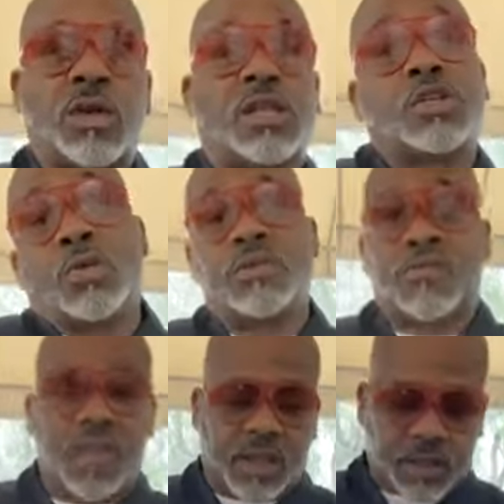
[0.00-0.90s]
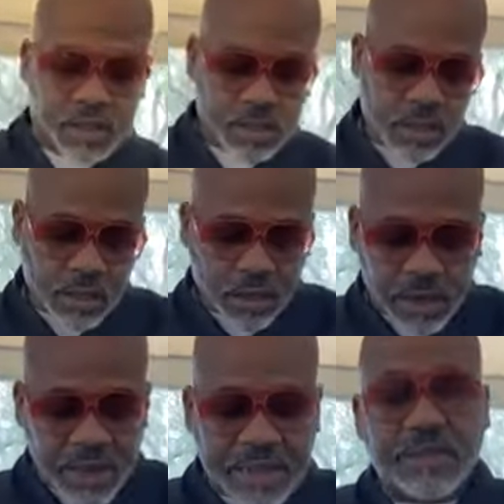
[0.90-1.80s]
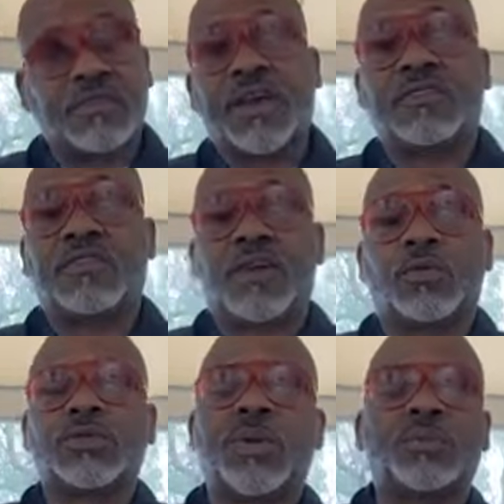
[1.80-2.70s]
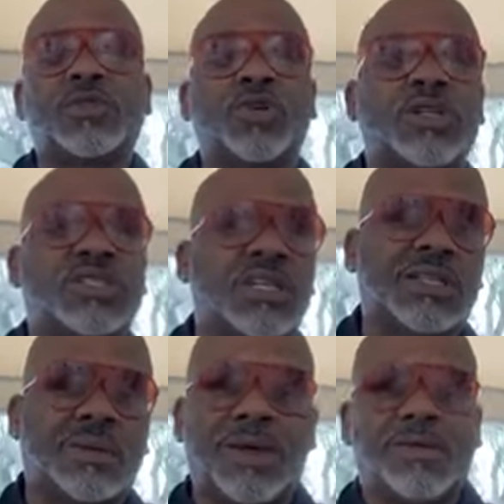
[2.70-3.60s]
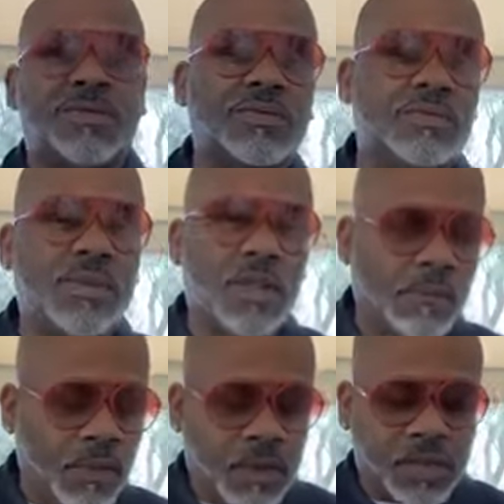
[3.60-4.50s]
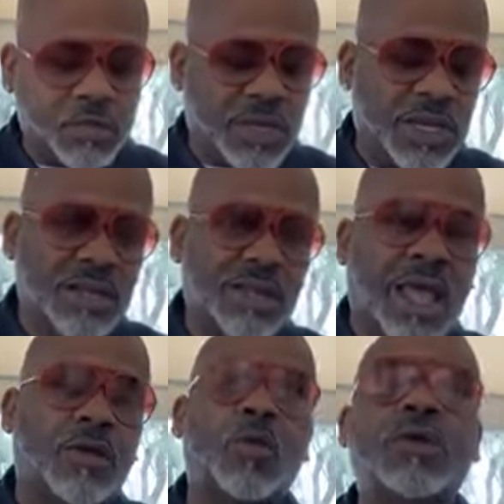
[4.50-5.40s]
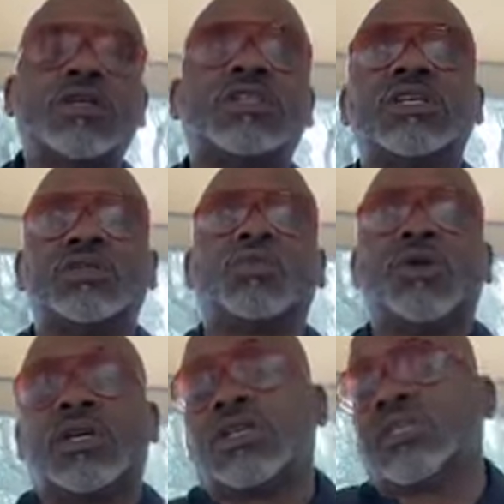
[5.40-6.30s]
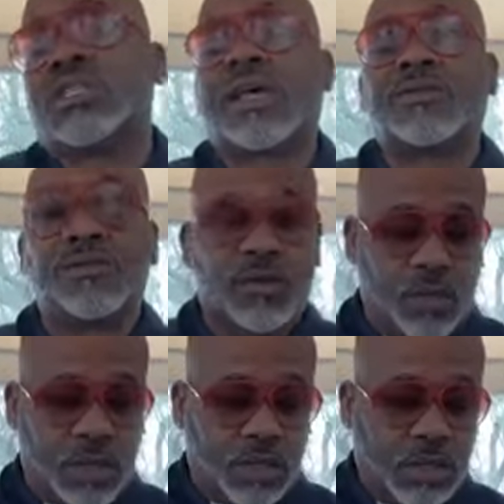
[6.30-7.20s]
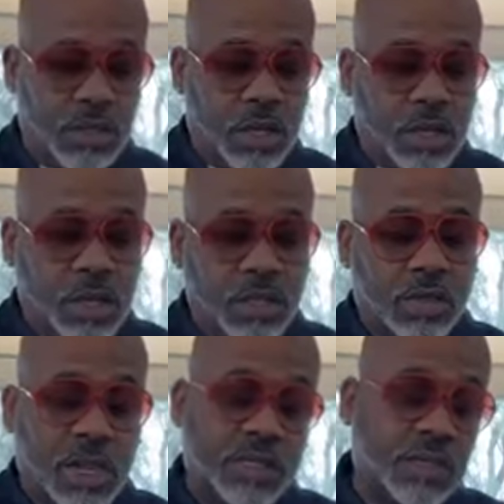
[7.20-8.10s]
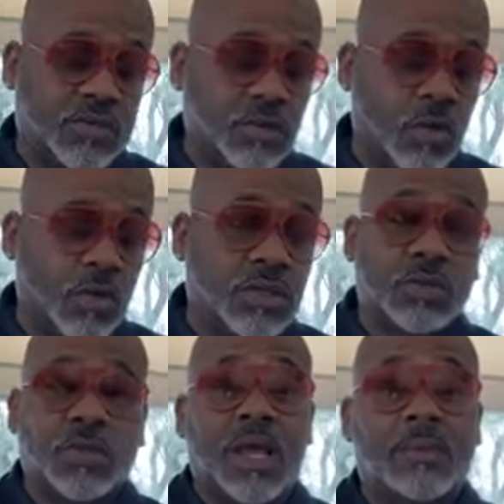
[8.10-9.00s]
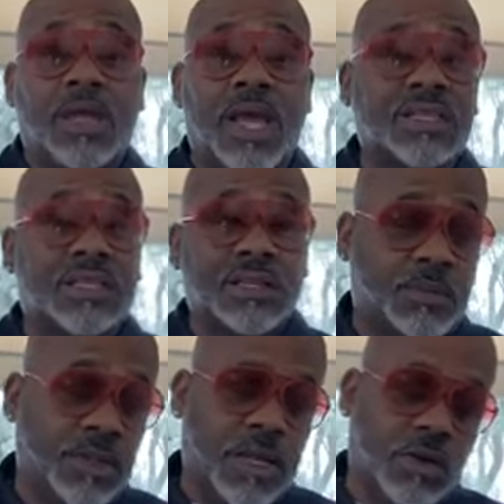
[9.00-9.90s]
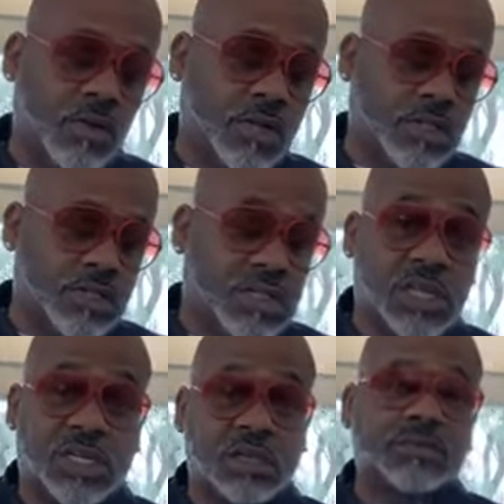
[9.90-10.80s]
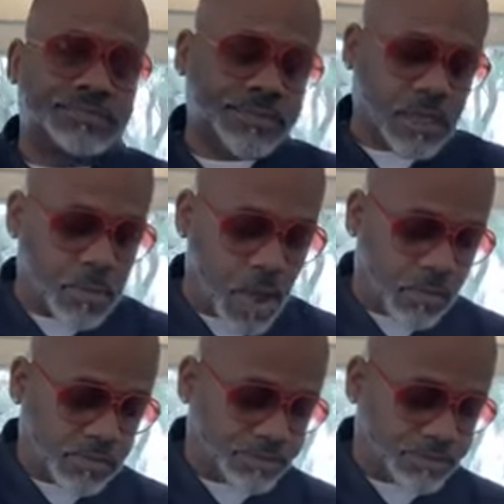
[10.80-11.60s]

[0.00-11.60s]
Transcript: And it's always fair. I like to fight fair. Once people start cheating, I'm out. Because you can't, I don't want to cheat to win because it's not a real win. So that's if you notice, when I be exiting, it be like, oh, niggas is cheating. I'm out.